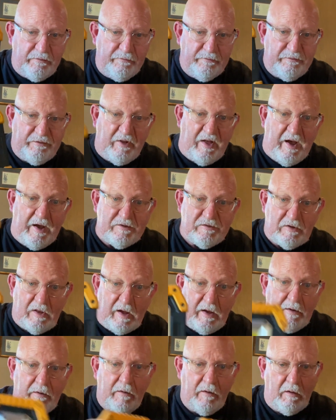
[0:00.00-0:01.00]

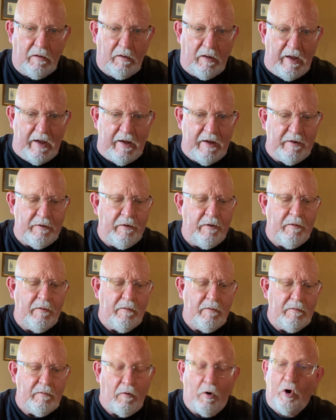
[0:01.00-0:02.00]
flashlight or a lantern
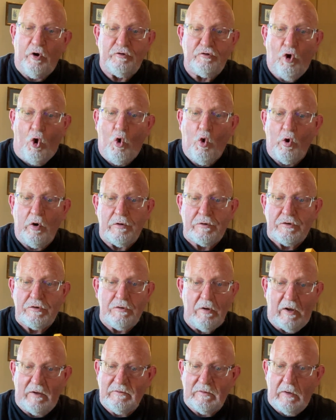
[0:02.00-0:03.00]
or a torch,
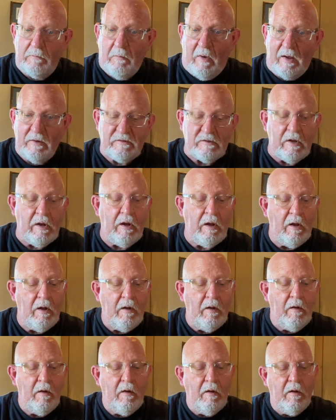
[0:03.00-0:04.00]
as they might say.
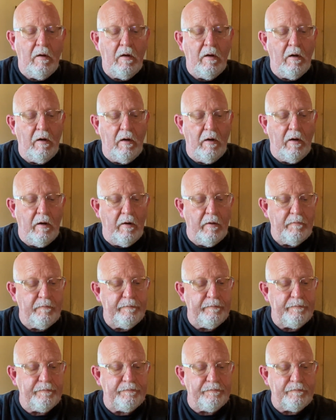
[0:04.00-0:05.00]

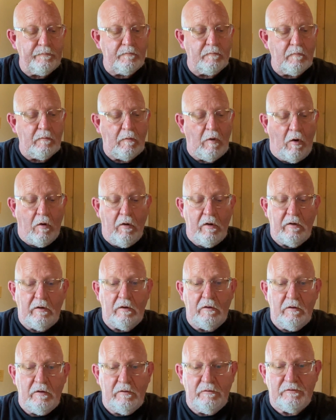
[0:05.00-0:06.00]
Or you can
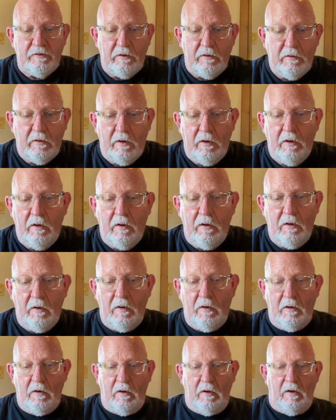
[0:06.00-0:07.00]
use it
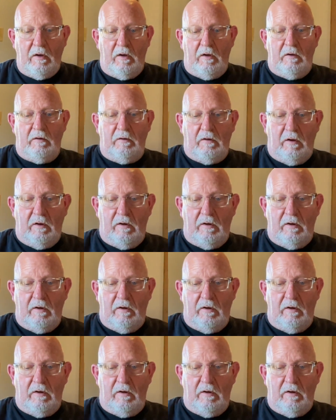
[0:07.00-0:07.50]
and